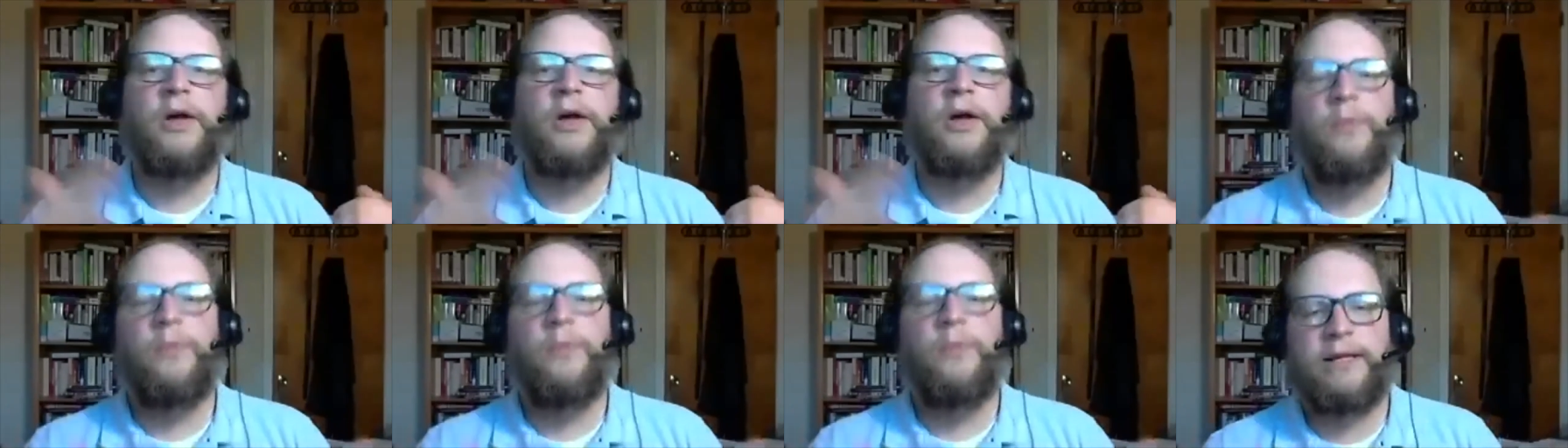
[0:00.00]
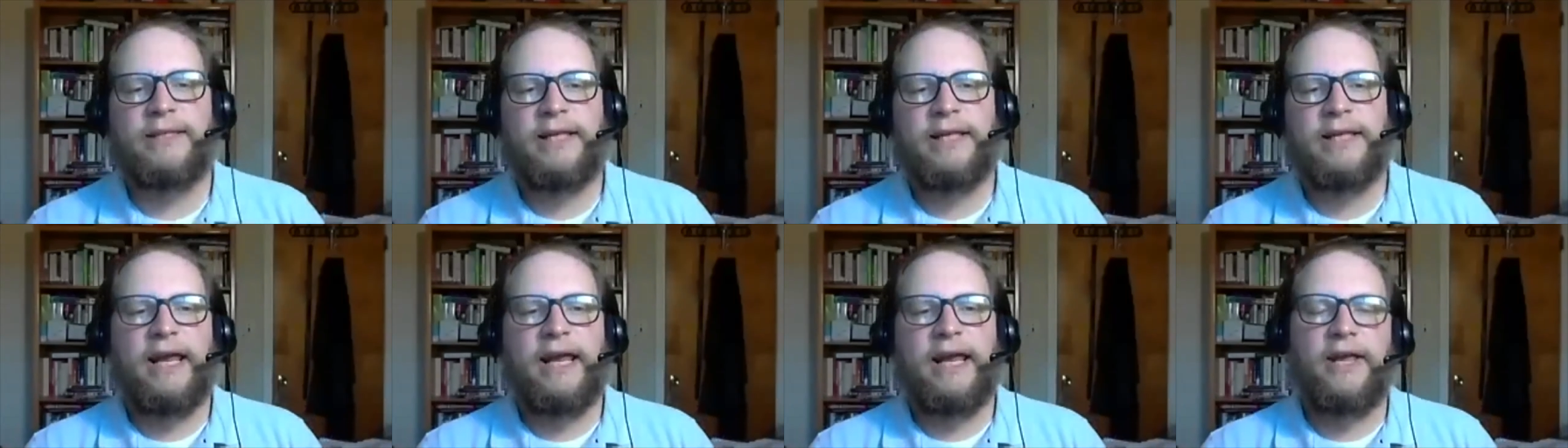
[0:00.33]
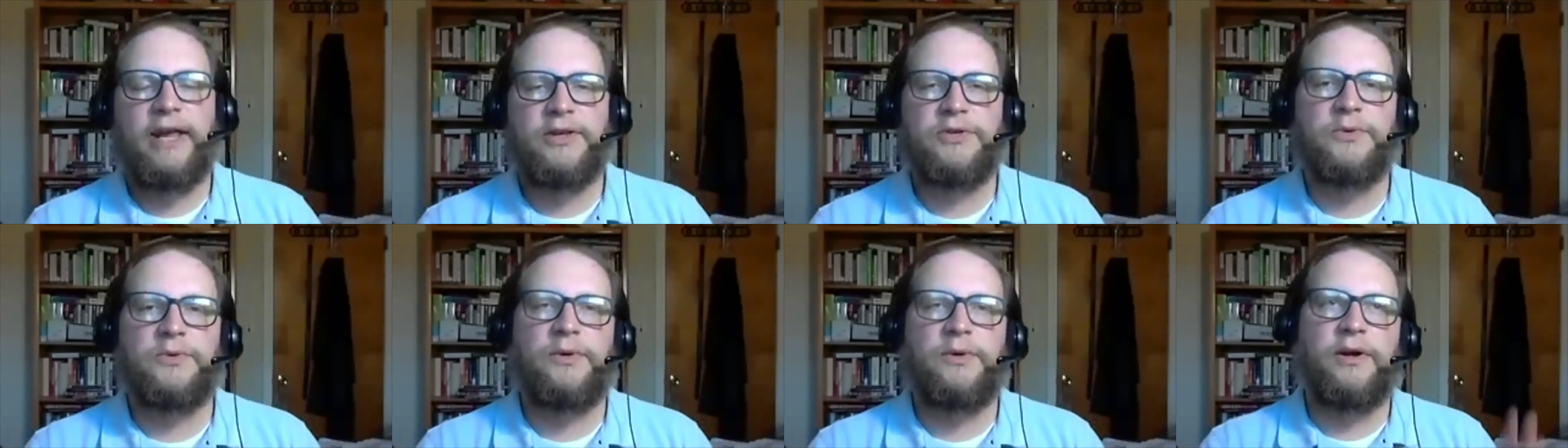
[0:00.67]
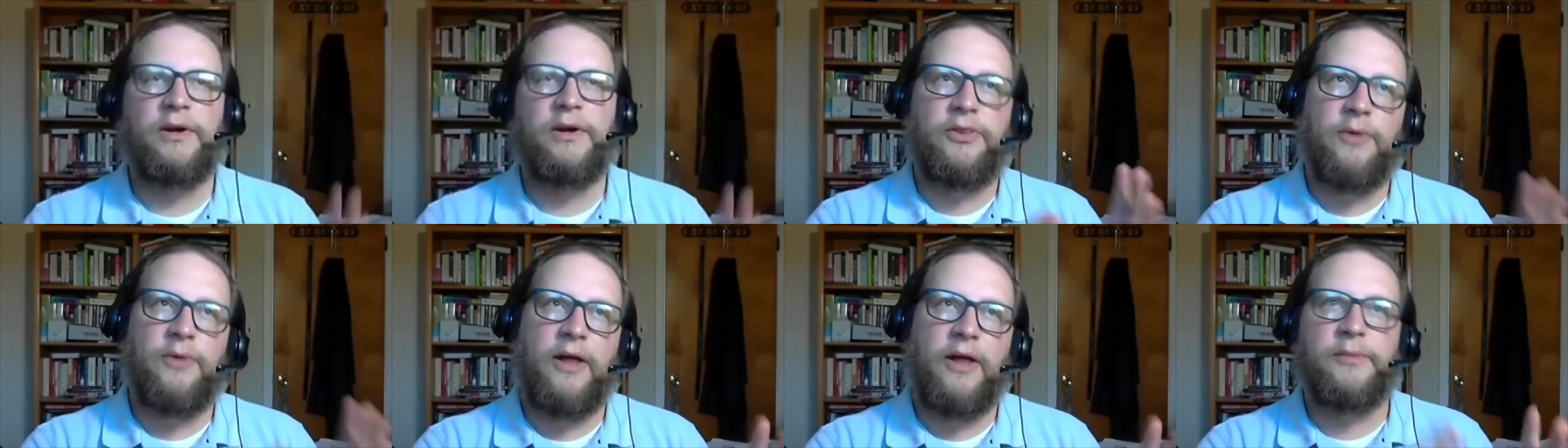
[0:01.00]
We see Israel
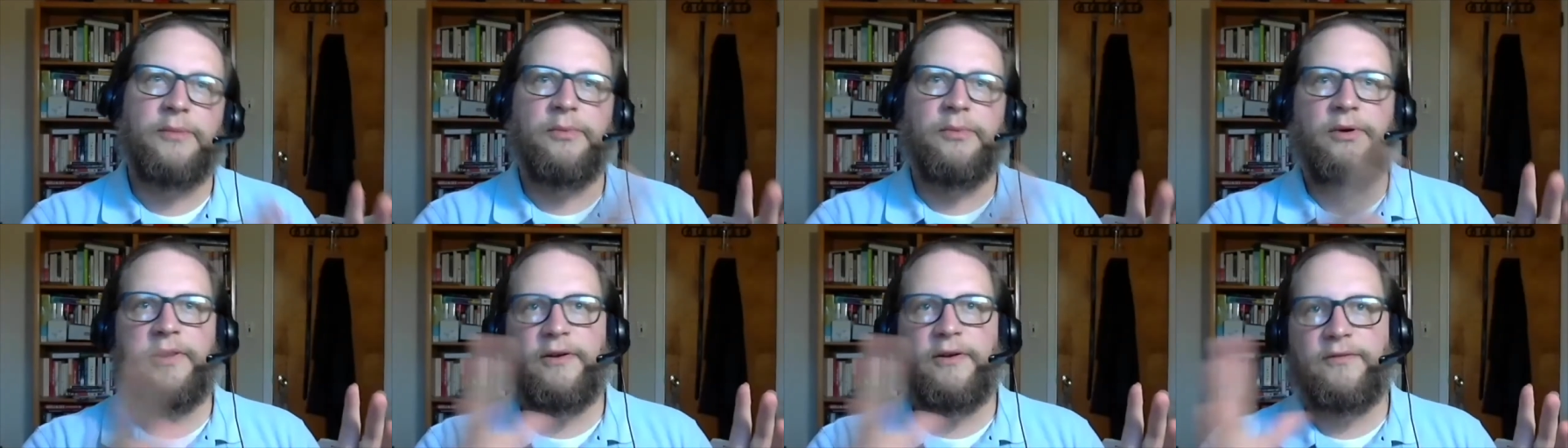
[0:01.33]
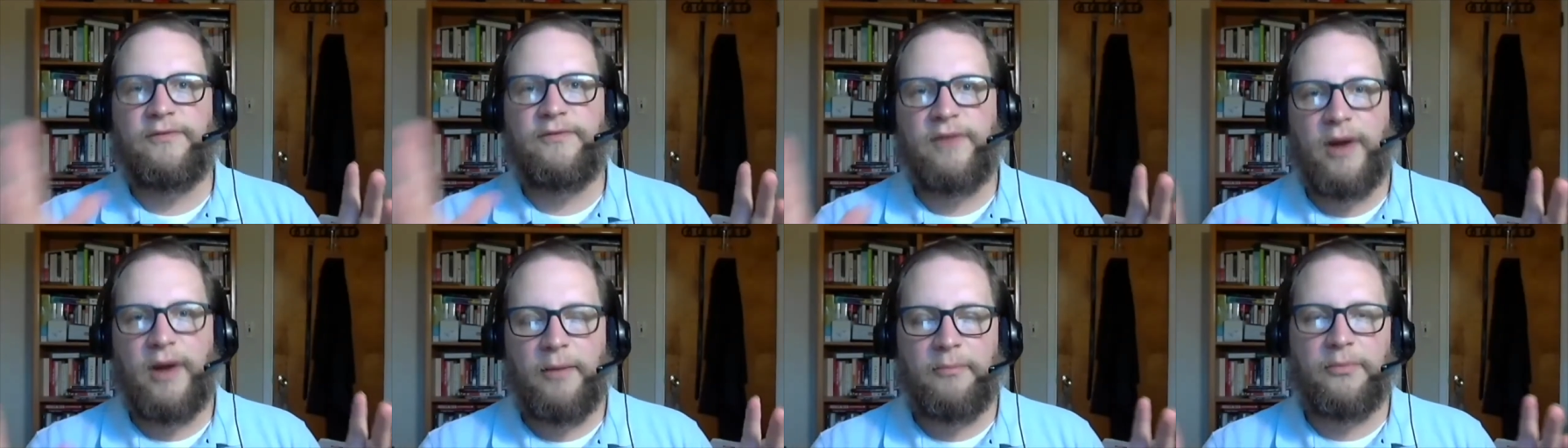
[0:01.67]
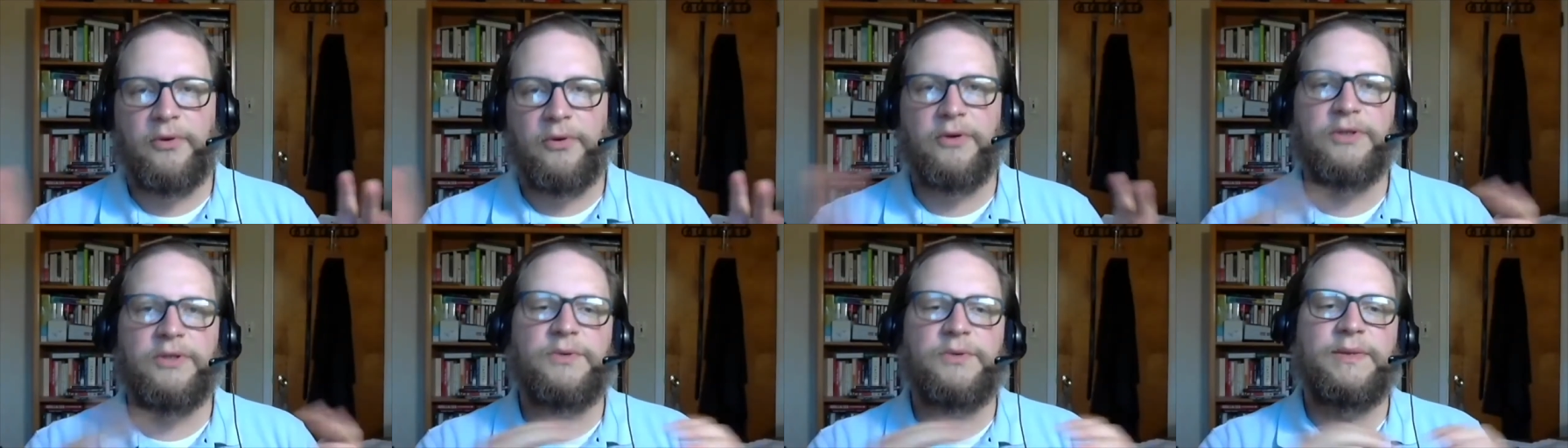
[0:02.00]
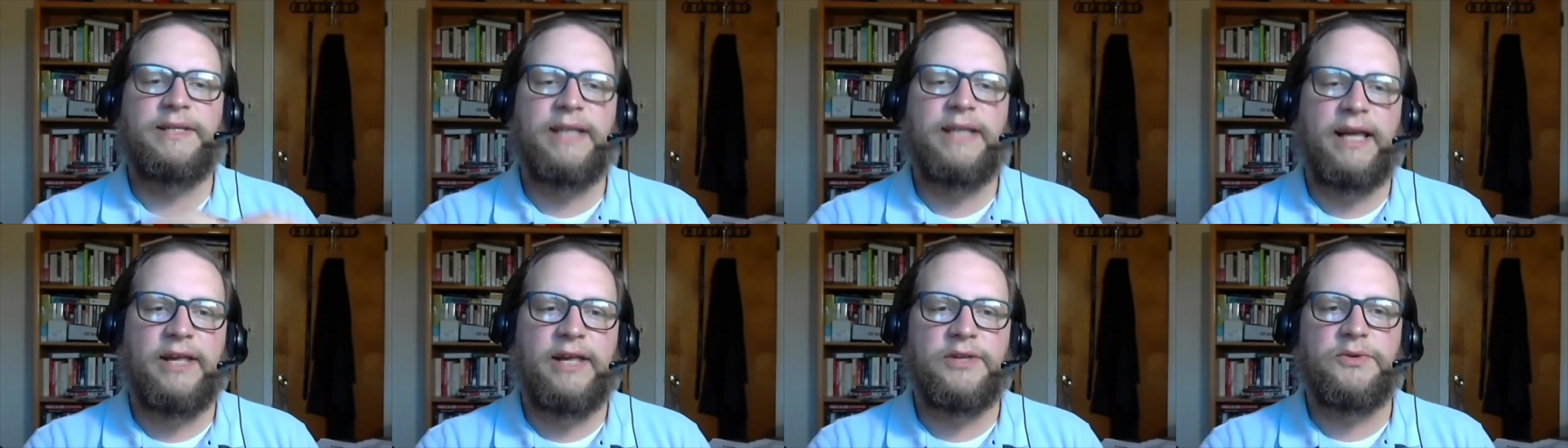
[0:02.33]
throughout the book of Numbers. We
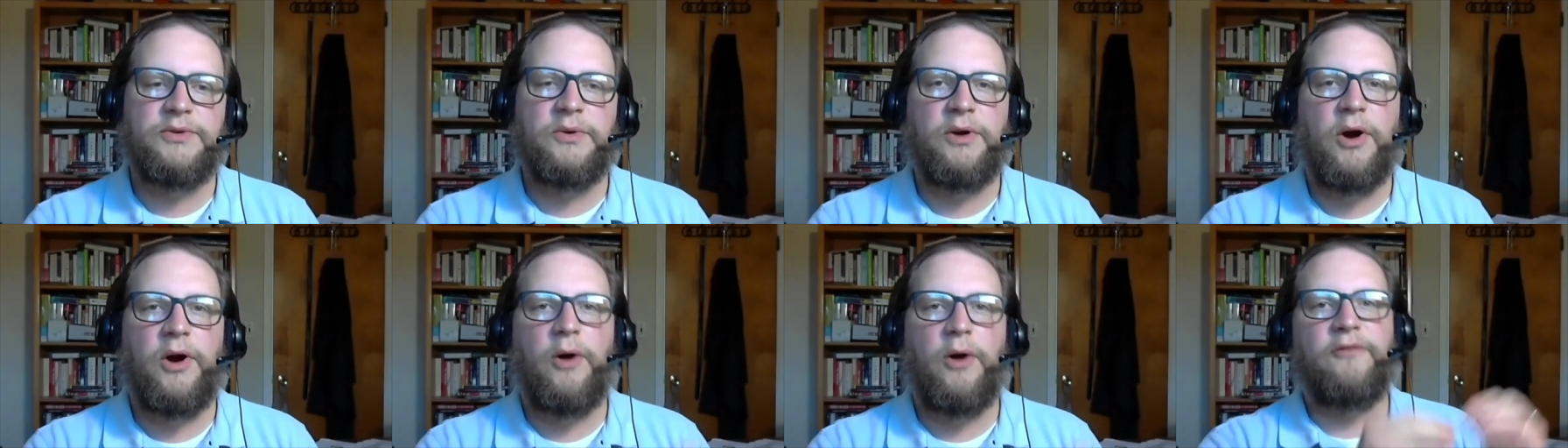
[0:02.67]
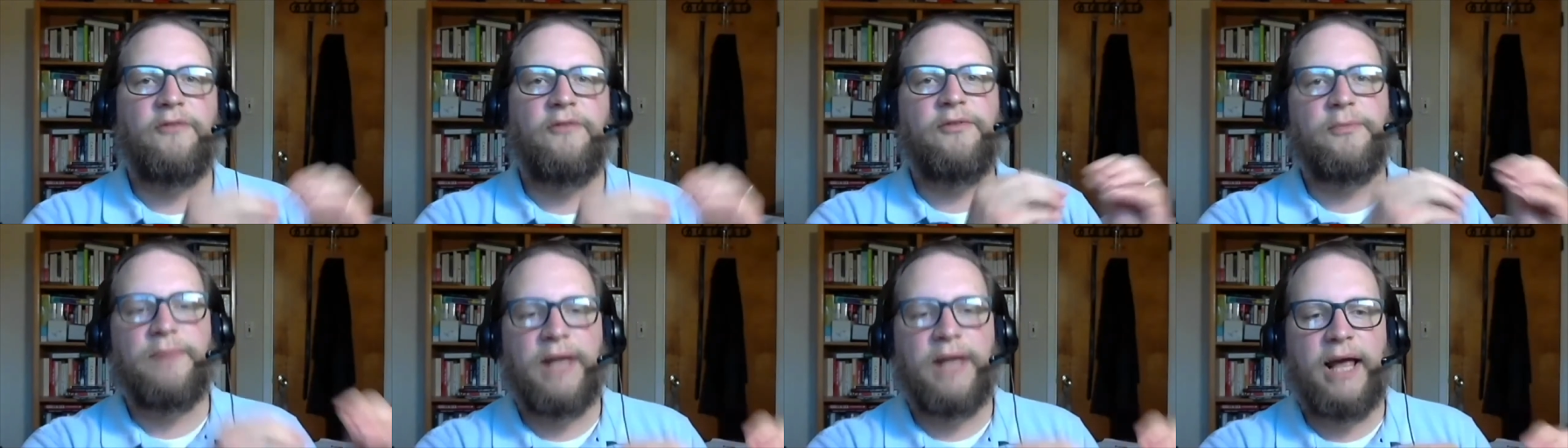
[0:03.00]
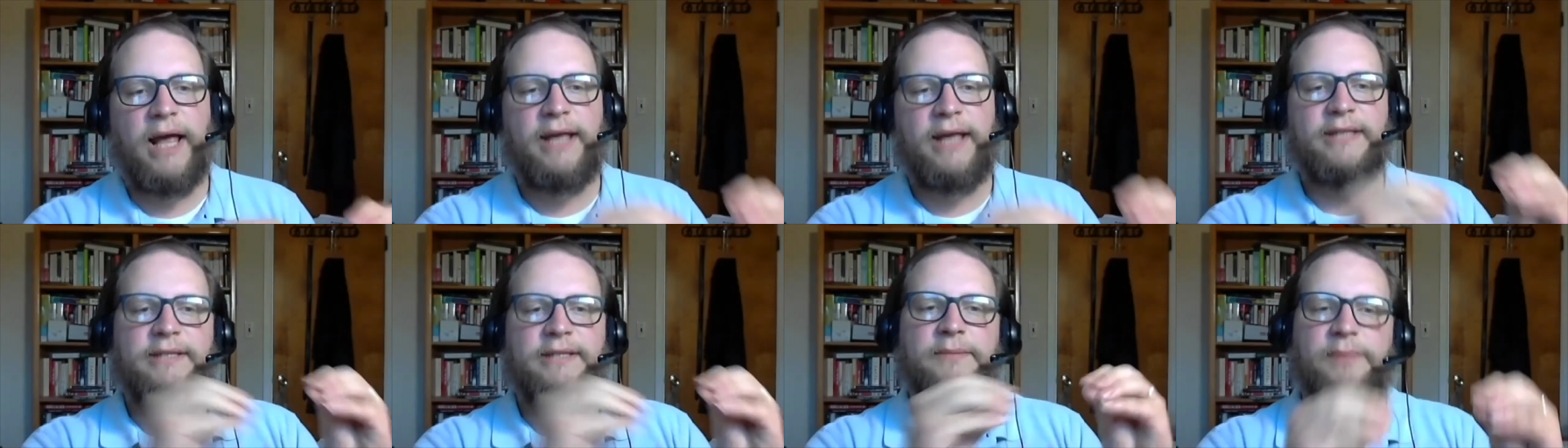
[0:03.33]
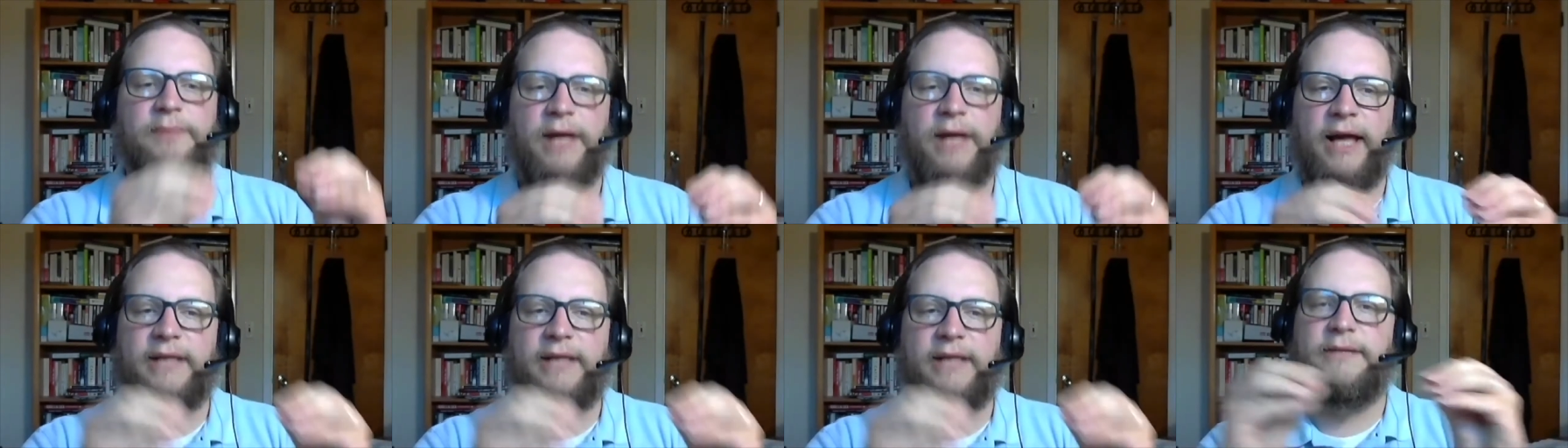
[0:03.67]
see Israel going from place to
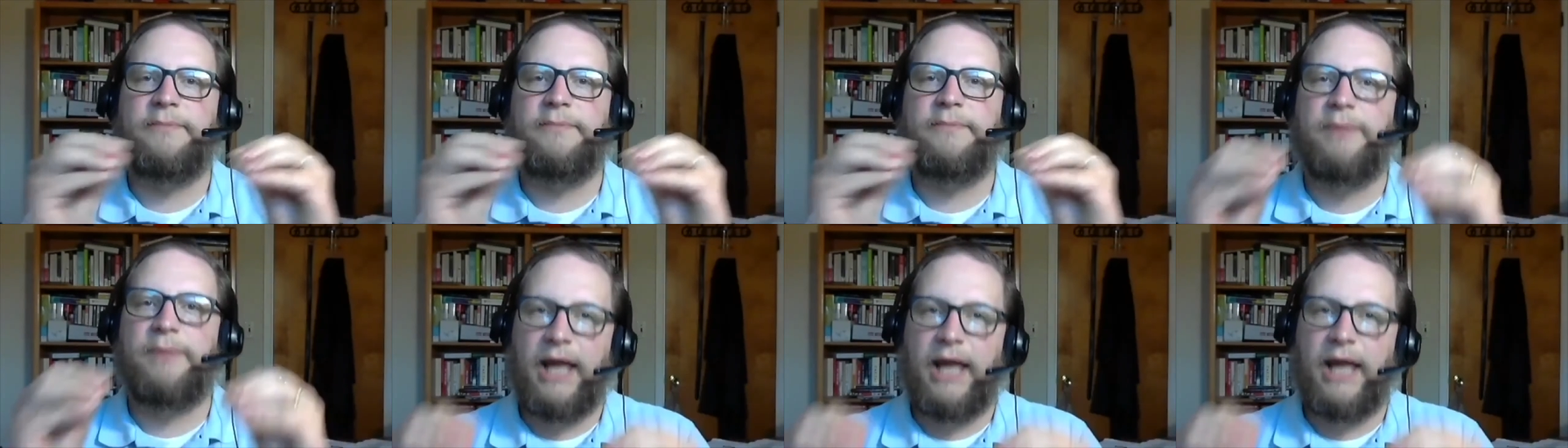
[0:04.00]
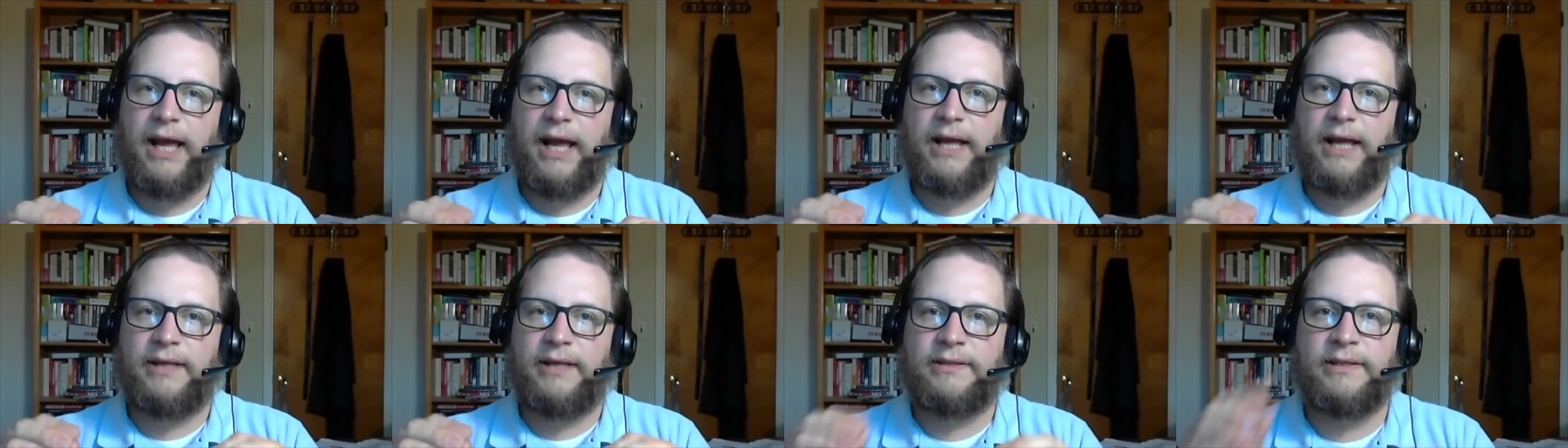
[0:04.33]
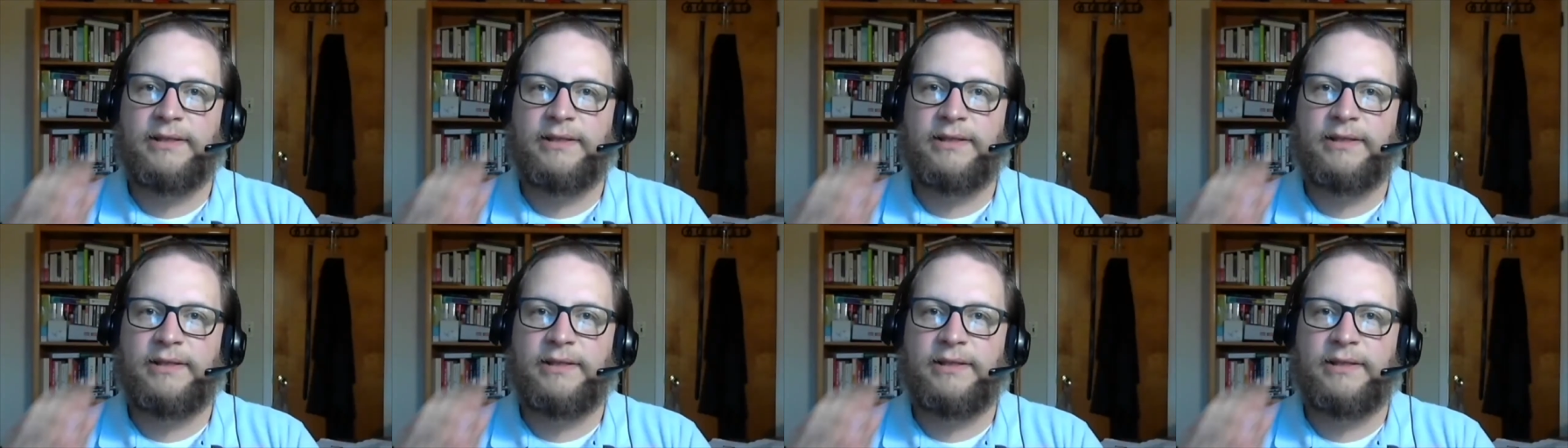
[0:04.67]
place to place,